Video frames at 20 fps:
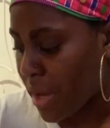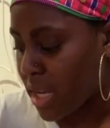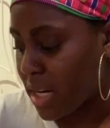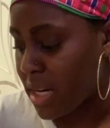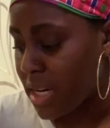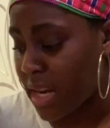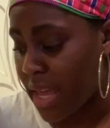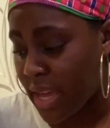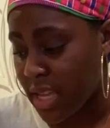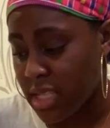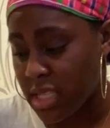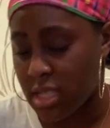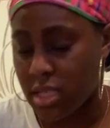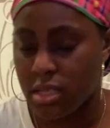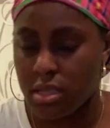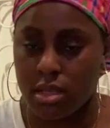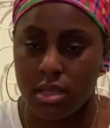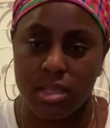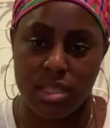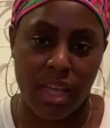Next,
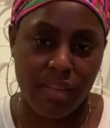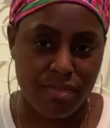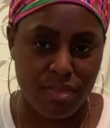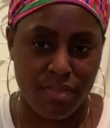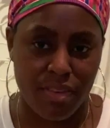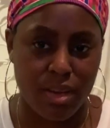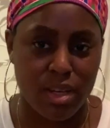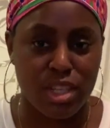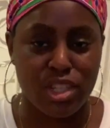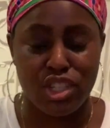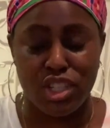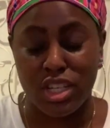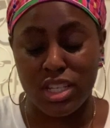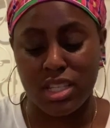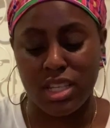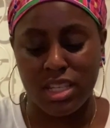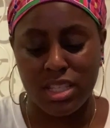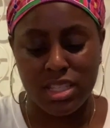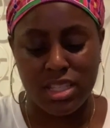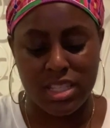because after foundation, is
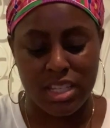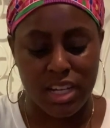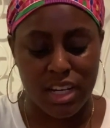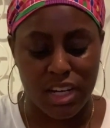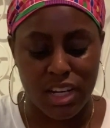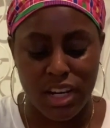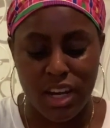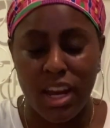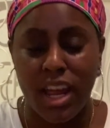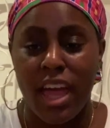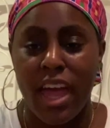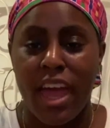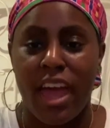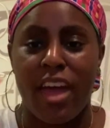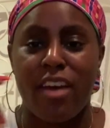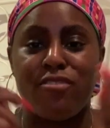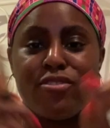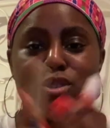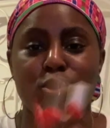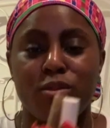concealer. I
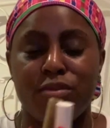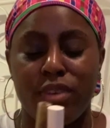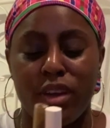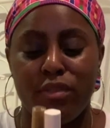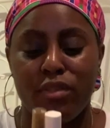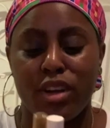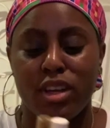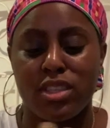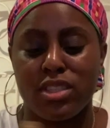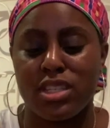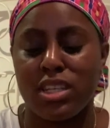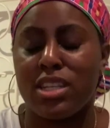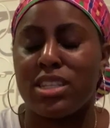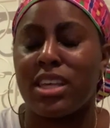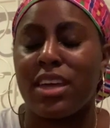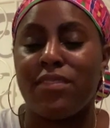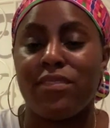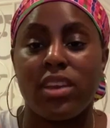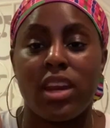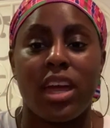have two favorite concealers.
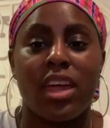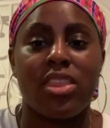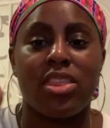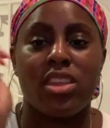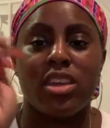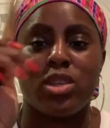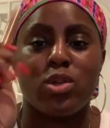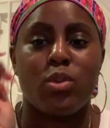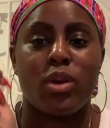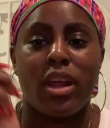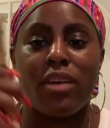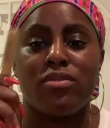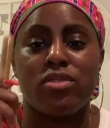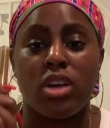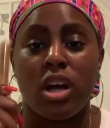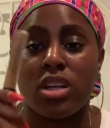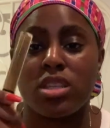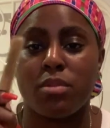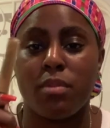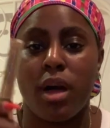I feel like this one I've
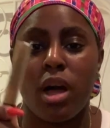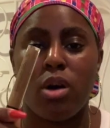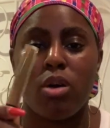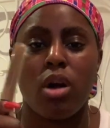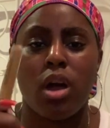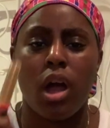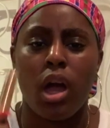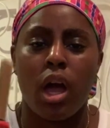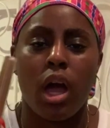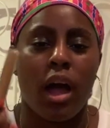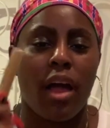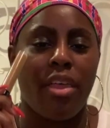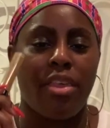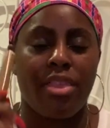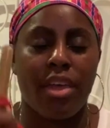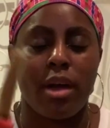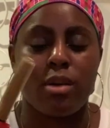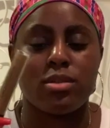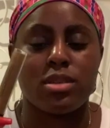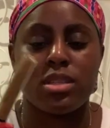talked about
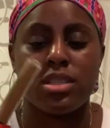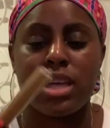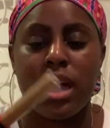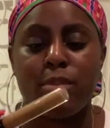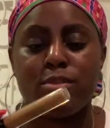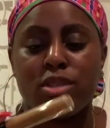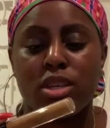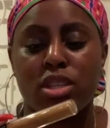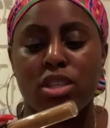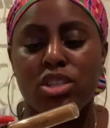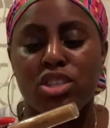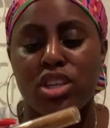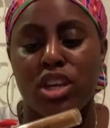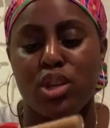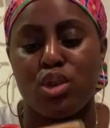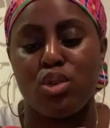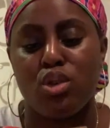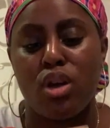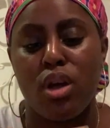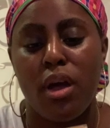1,000 times on this
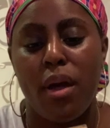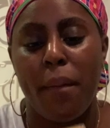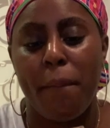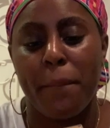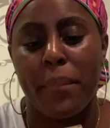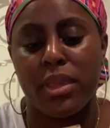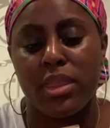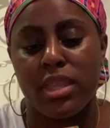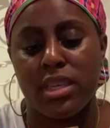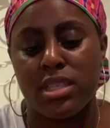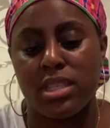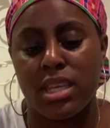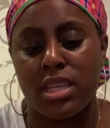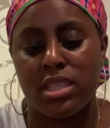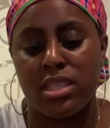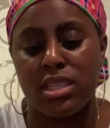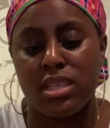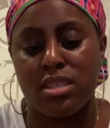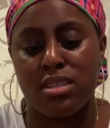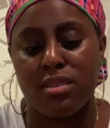channel, but this
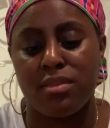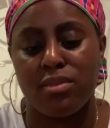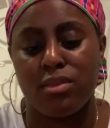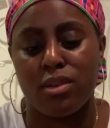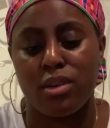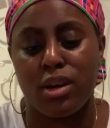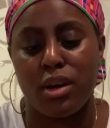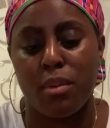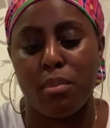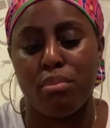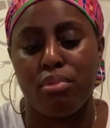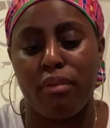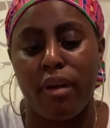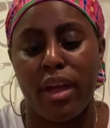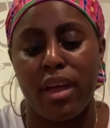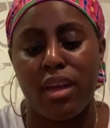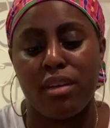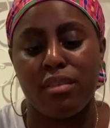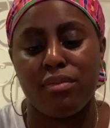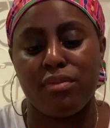is the Sephora
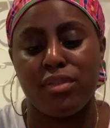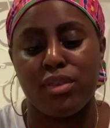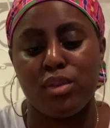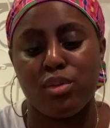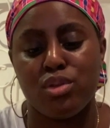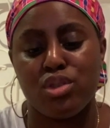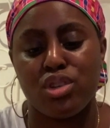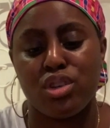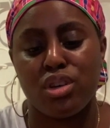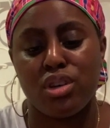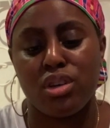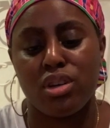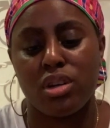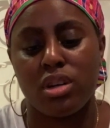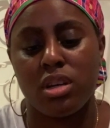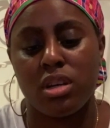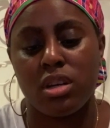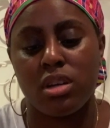Bright Future